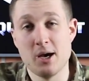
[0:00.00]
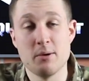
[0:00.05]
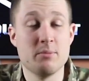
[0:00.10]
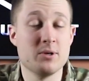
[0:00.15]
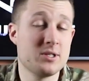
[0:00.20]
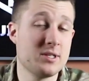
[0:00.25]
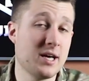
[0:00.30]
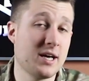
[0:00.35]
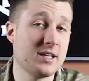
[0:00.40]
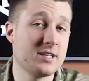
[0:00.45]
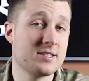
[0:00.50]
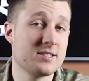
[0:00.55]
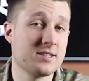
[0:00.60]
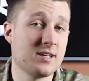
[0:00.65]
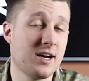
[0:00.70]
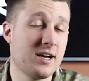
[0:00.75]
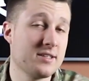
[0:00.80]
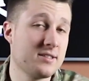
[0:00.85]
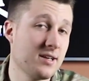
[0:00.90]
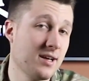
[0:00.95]
But that
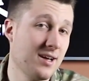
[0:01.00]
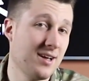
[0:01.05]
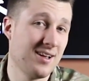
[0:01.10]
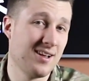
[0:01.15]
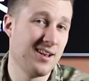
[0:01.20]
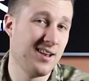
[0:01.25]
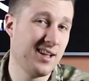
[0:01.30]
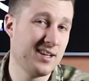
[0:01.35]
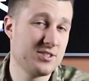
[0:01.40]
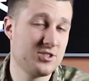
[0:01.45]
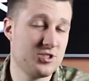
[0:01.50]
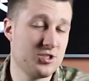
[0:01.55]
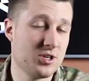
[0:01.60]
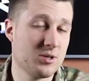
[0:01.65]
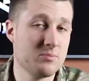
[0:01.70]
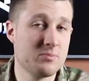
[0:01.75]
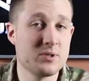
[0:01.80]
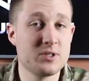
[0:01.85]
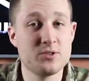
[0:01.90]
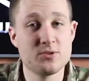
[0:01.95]
aside, let's
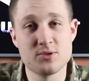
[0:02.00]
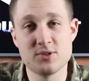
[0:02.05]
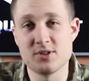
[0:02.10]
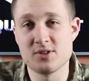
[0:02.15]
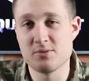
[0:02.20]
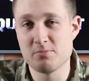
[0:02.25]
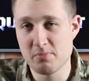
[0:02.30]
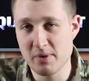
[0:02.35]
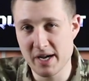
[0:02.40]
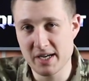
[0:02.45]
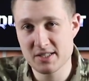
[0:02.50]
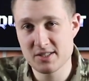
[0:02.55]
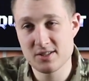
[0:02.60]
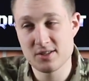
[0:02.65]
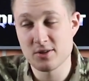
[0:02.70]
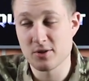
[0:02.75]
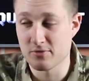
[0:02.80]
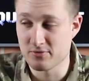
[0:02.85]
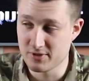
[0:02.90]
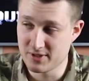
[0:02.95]
jump into the
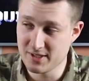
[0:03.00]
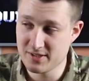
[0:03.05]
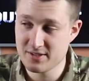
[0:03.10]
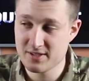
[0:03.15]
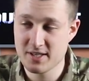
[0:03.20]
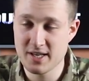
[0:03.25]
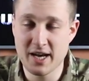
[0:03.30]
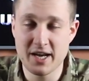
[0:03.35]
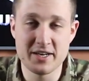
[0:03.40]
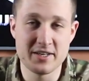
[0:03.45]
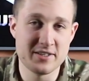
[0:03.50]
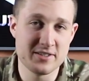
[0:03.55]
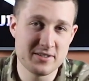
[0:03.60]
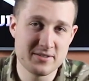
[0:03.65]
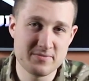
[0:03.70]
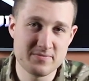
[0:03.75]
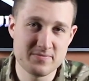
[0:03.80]
specs of this carrier.